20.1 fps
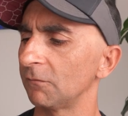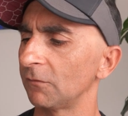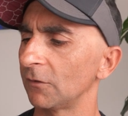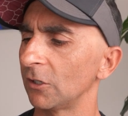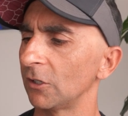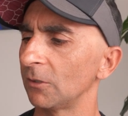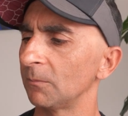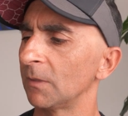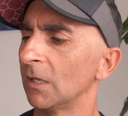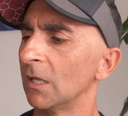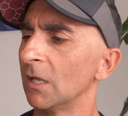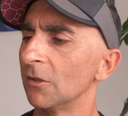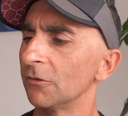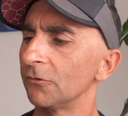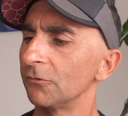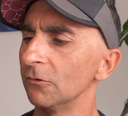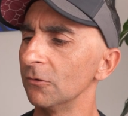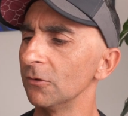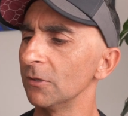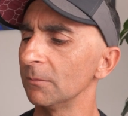foam
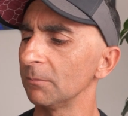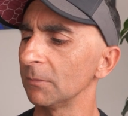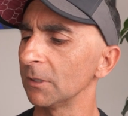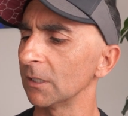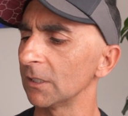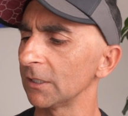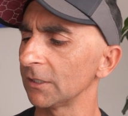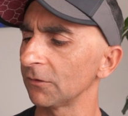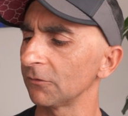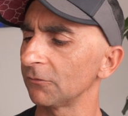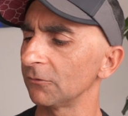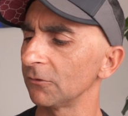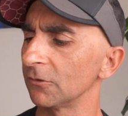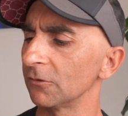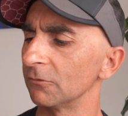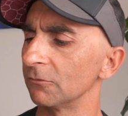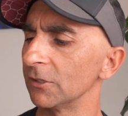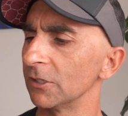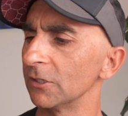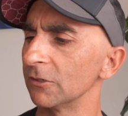through the middle and through
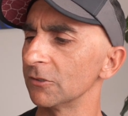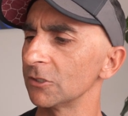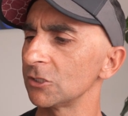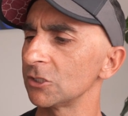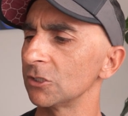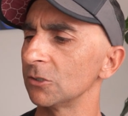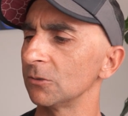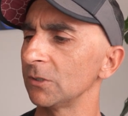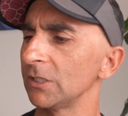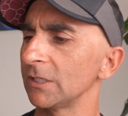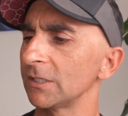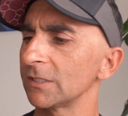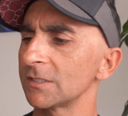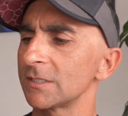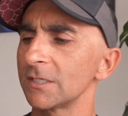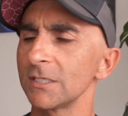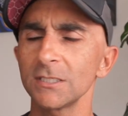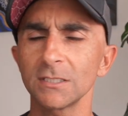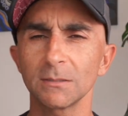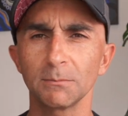the rear of the shoe, and you can
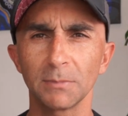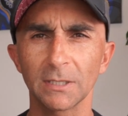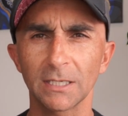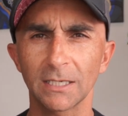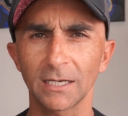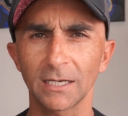see some big